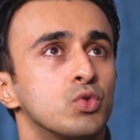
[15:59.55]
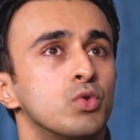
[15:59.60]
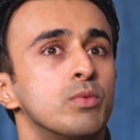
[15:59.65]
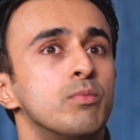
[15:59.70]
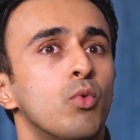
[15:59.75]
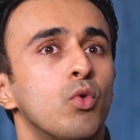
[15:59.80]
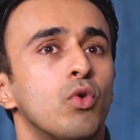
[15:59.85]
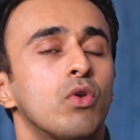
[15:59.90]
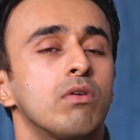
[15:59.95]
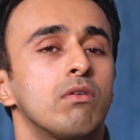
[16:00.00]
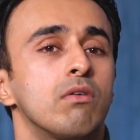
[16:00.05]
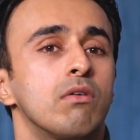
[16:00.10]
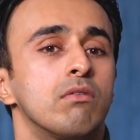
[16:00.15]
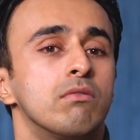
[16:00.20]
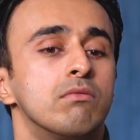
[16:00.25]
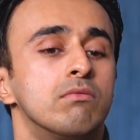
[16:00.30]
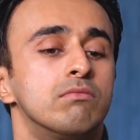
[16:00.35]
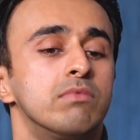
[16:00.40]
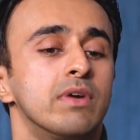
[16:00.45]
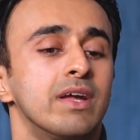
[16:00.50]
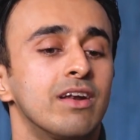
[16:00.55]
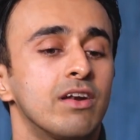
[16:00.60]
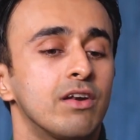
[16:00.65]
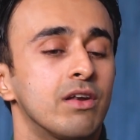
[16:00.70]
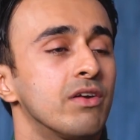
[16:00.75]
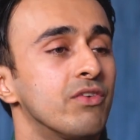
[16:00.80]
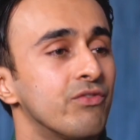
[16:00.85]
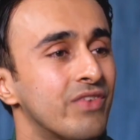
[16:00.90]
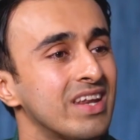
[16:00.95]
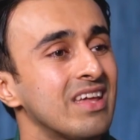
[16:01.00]
so more in
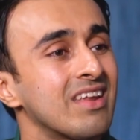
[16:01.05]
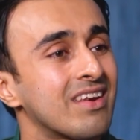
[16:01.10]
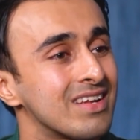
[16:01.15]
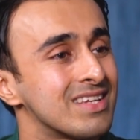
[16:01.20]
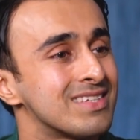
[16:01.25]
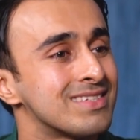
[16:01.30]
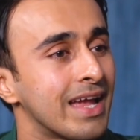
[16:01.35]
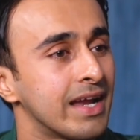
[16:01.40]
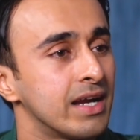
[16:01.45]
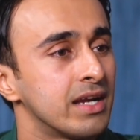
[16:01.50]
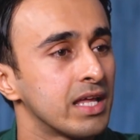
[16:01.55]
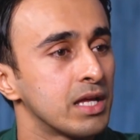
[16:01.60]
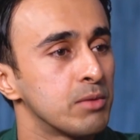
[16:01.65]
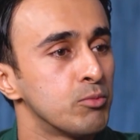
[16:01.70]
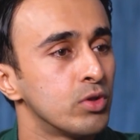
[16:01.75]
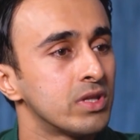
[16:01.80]
very reciting.